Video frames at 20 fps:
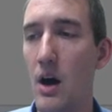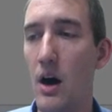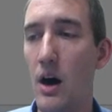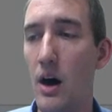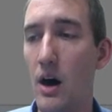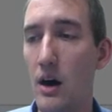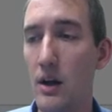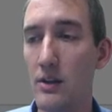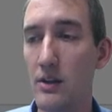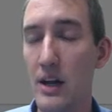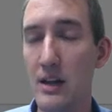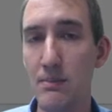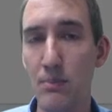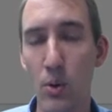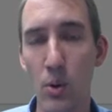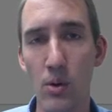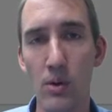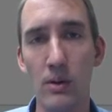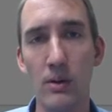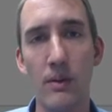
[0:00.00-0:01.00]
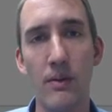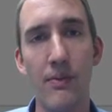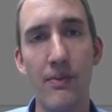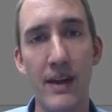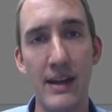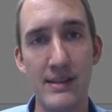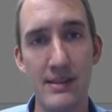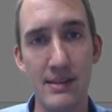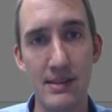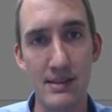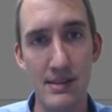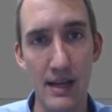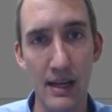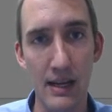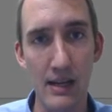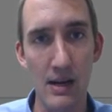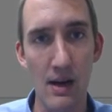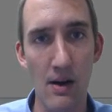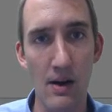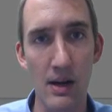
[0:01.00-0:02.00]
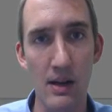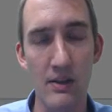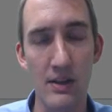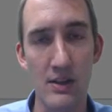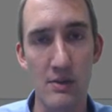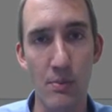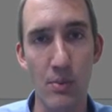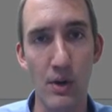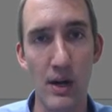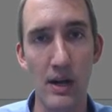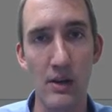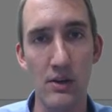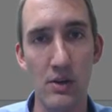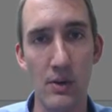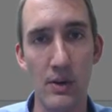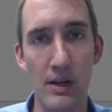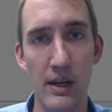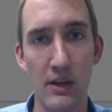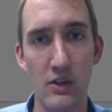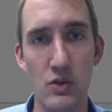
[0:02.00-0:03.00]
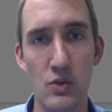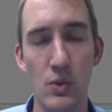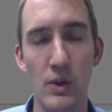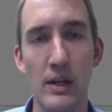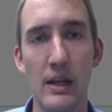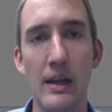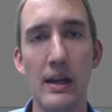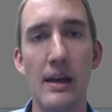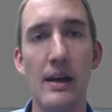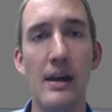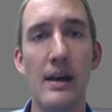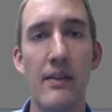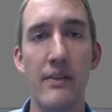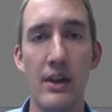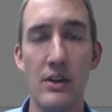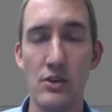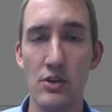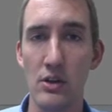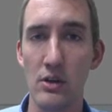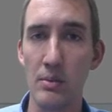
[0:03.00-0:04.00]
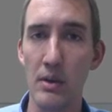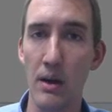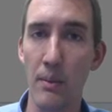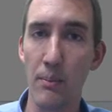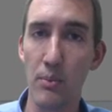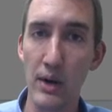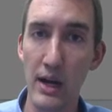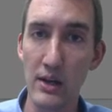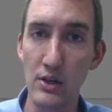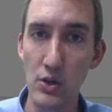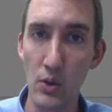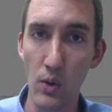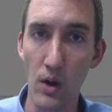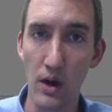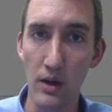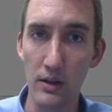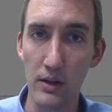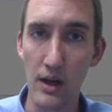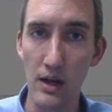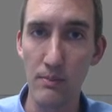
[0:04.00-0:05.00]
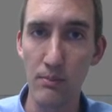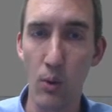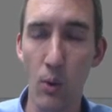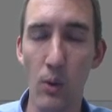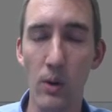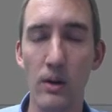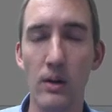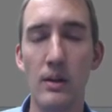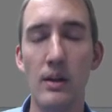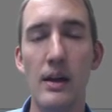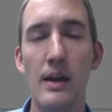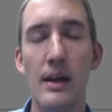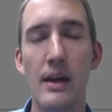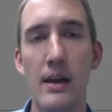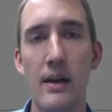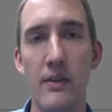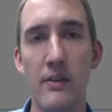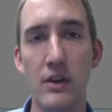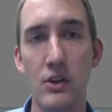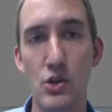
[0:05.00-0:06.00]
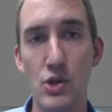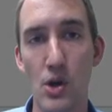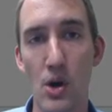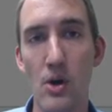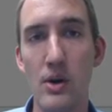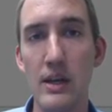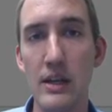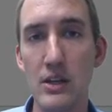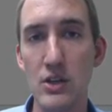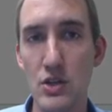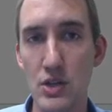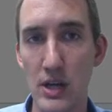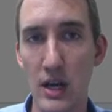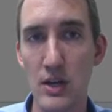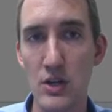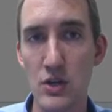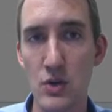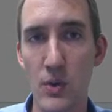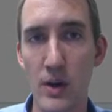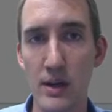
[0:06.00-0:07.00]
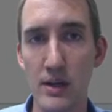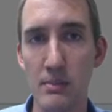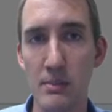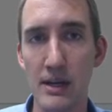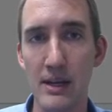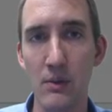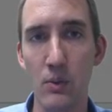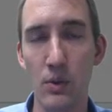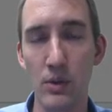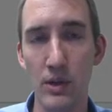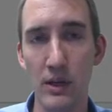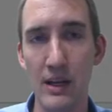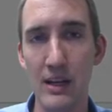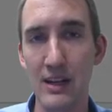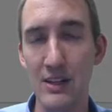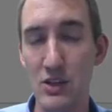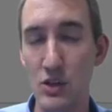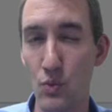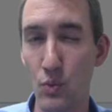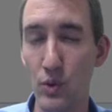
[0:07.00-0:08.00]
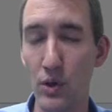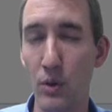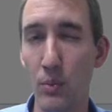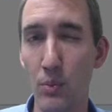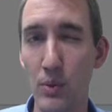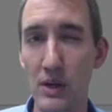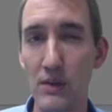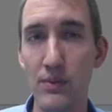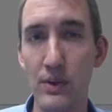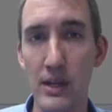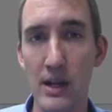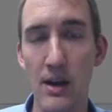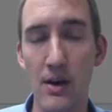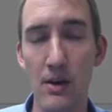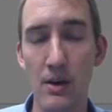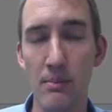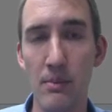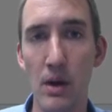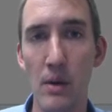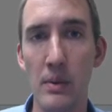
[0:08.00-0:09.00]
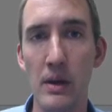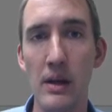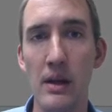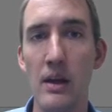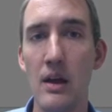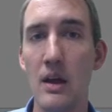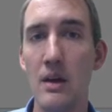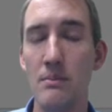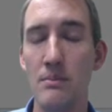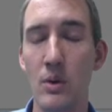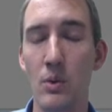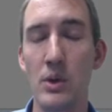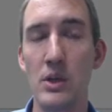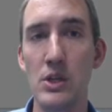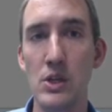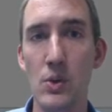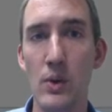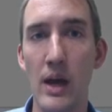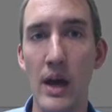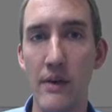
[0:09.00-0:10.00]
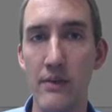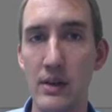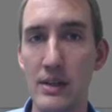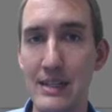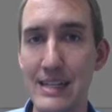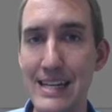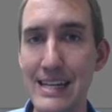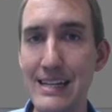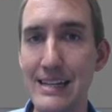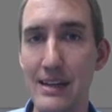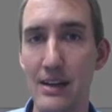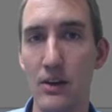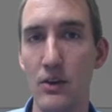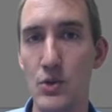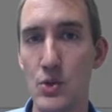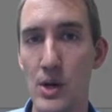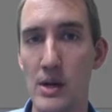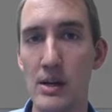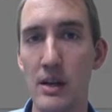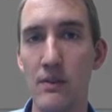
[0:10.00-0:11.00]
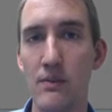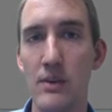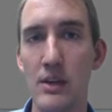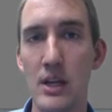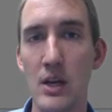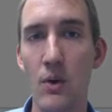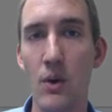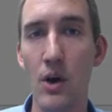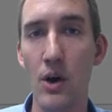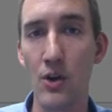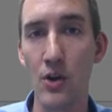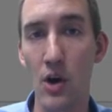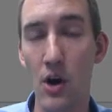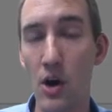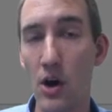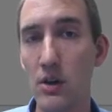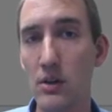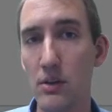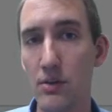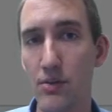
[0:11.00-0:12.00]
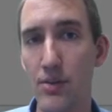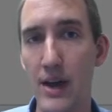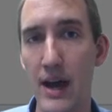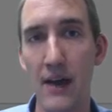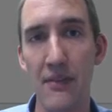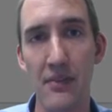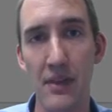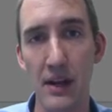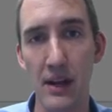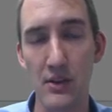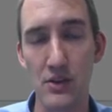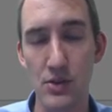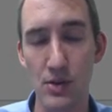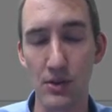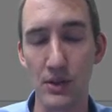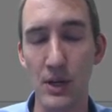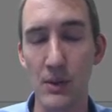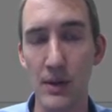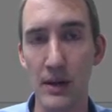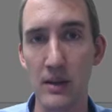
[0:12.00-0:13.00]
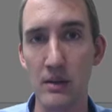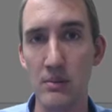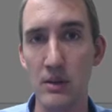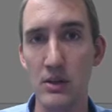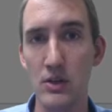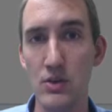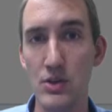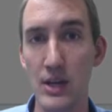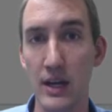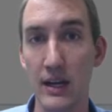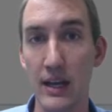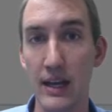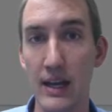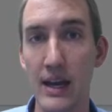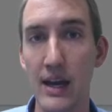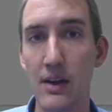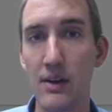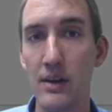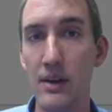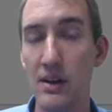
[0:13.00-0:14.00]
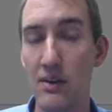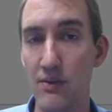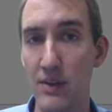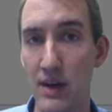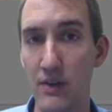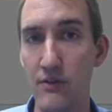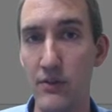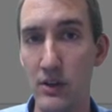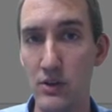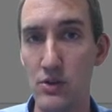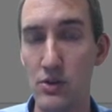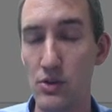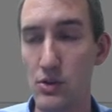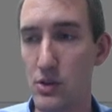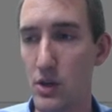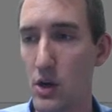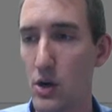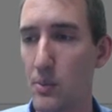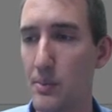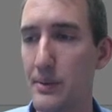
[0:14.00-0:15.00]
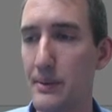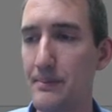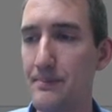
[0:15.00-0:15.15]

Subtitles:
Online portal, that's the second area that's brand new in X20. That's going to be a brand new online portal. The charting has changed quite a bit. We'll look at it just real briefly here in a moment. But we do have a detailed training video on all of that I'd certainly recommend you checking out if that fits your scope.